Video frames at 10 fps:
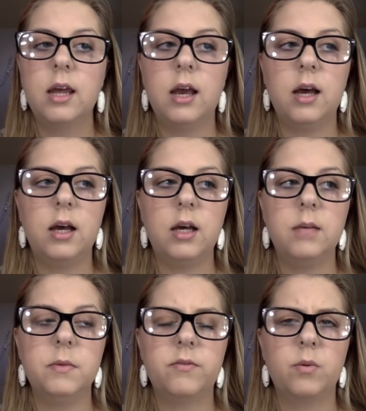
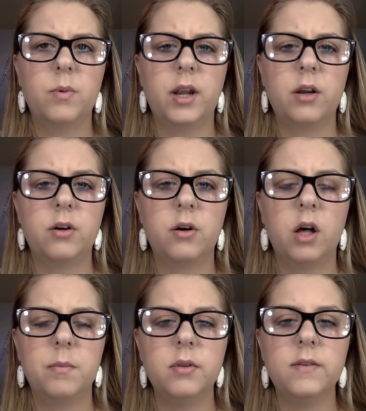And from what I call, I
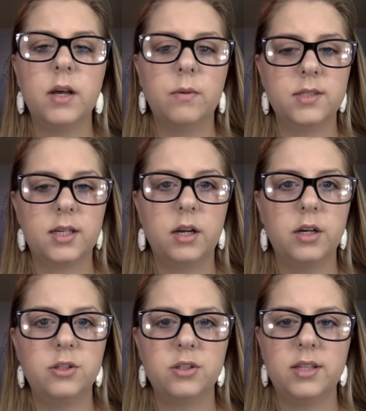believe that was like
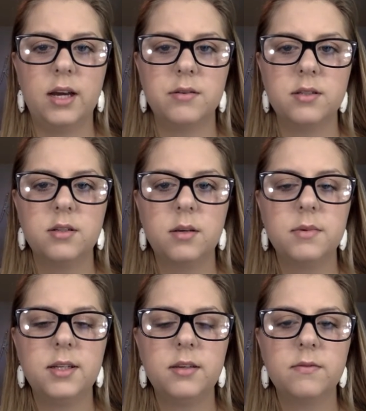100,000, I
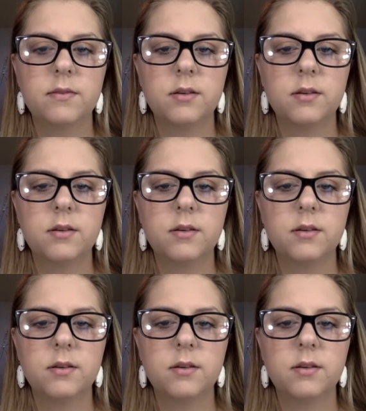believe.